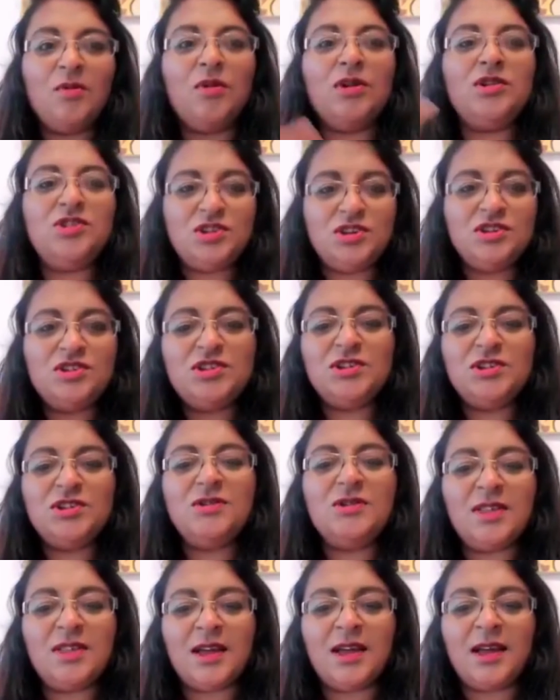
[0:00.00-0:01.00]
once you
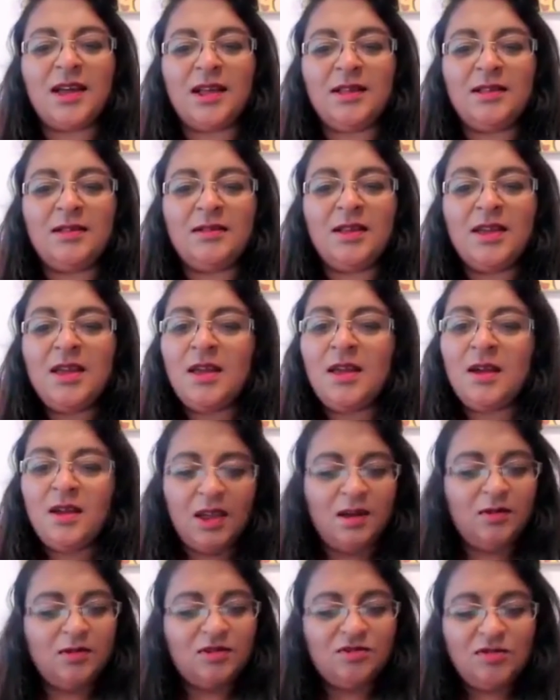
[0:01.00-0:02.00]
do that, and
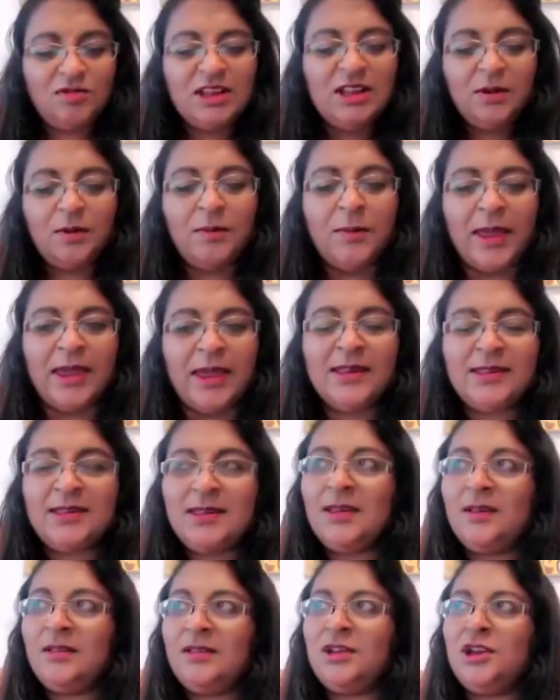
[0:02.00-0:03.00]
it was really
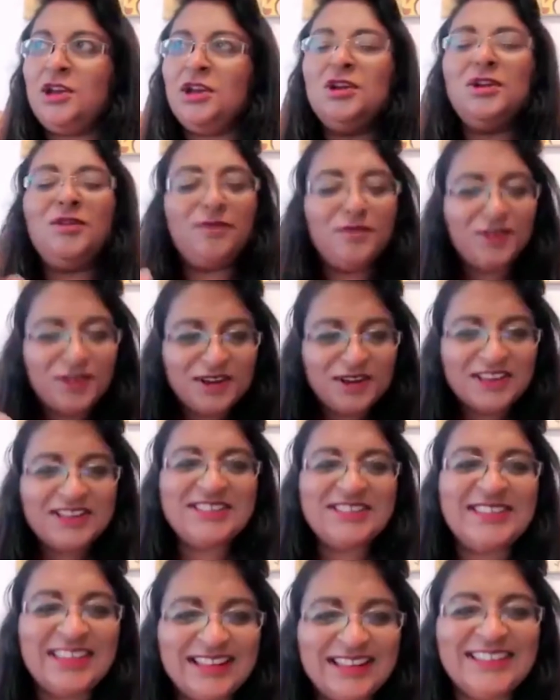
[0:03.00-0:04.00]
amazing, the
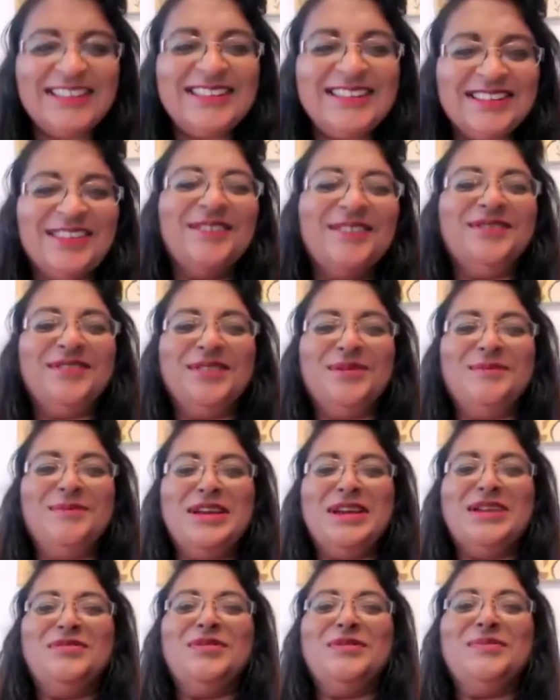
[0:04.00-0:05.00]
universe sent stuff to
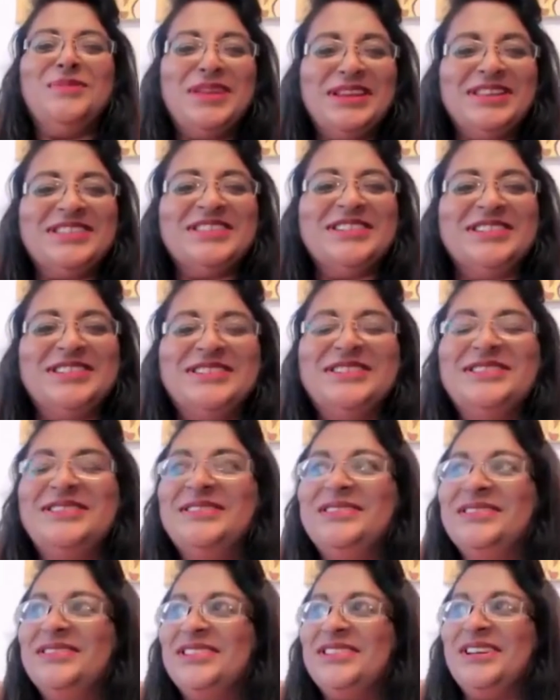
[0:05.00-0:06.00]
me for me to
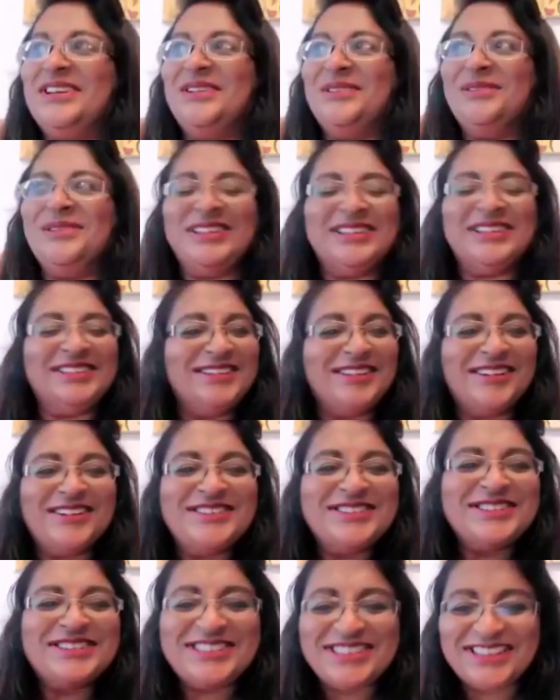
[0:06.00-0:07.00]
do. So it's
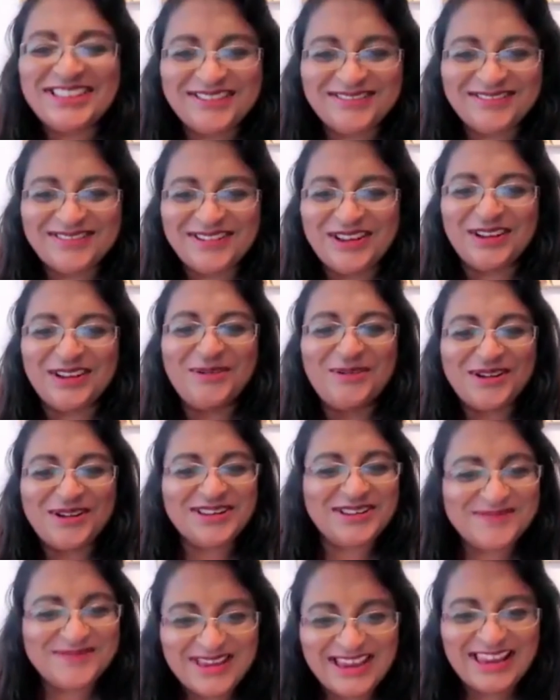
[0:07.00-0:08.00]
not just the
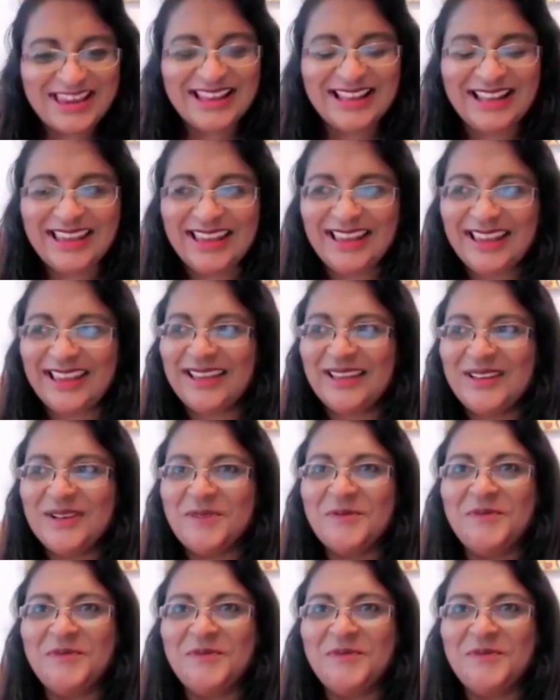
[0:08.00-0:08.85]
quantum healing,